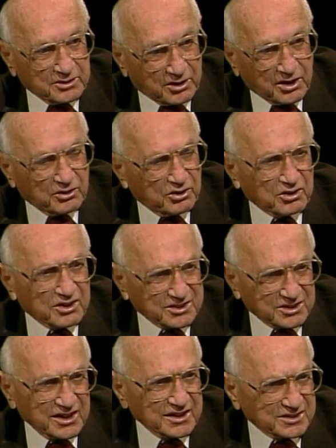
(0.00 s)
or I
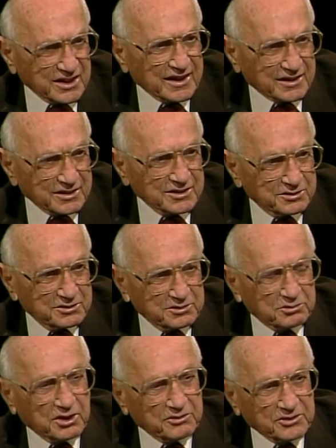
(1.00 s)
say exactly,
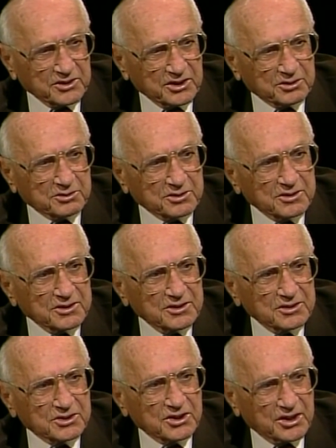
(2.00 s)
roughly equal
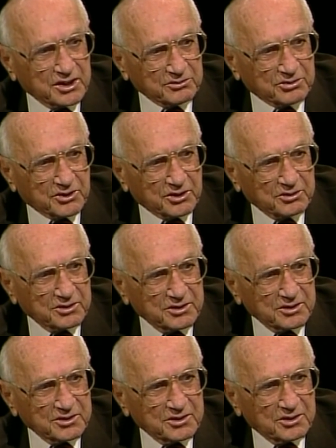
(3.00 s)
to the inflow.
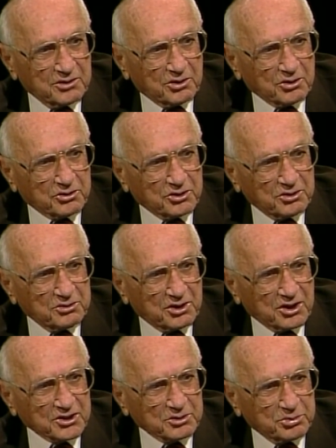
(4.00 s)
Although
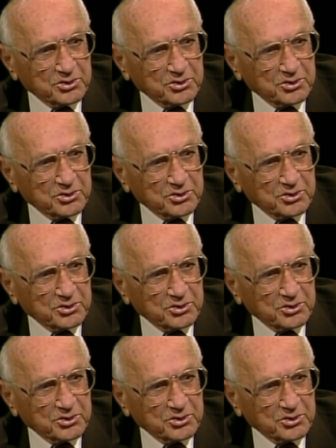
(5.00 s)
on the